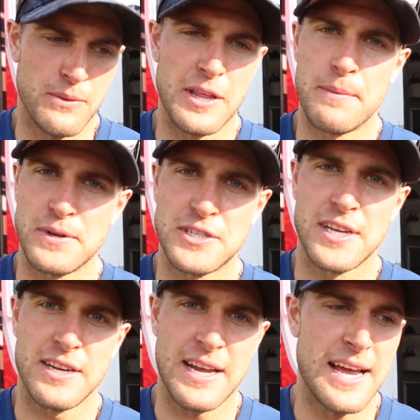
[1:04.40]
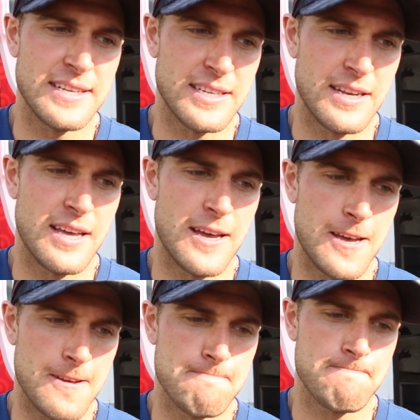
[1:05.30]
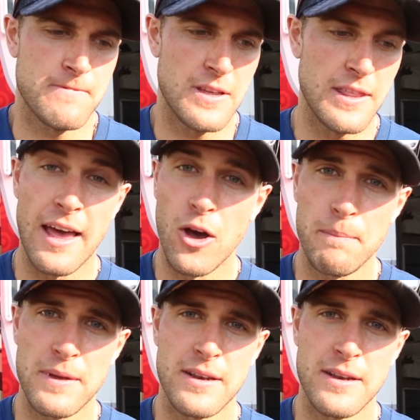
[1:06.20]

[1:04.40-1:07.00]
really appreciate you guys and the help.